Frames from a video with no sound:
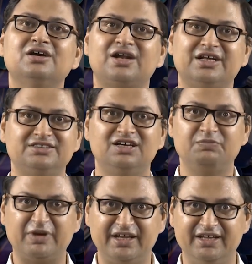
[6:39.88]
classical
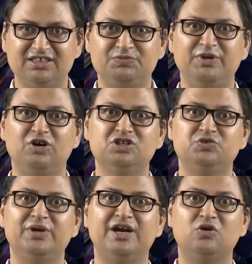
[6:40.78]
mechanics, because
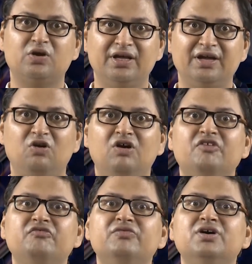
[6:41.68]
we are talking
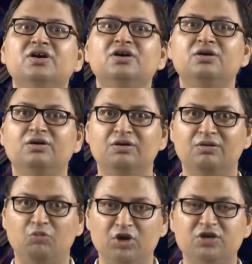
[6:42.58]
of
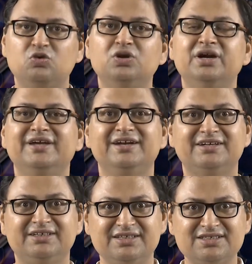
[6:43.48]
molecular
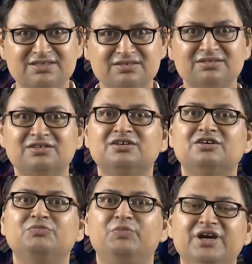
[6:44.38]
entities,
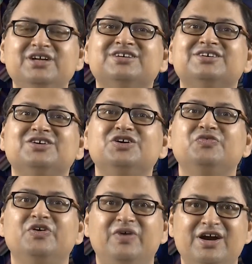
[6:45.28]
but
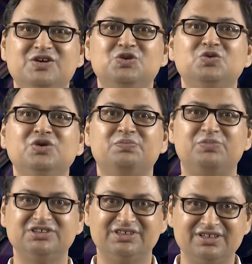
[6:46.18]
we want to
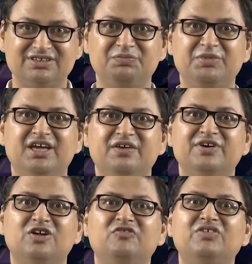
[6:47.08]
represent the
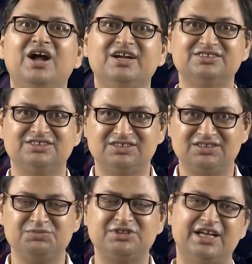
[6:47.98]
behavior of large
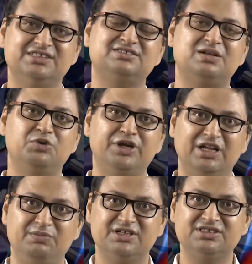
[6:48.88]
systems as
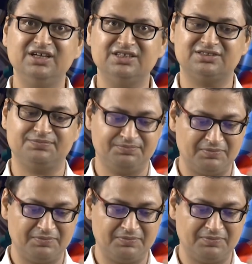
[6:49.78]
thermodynamics does,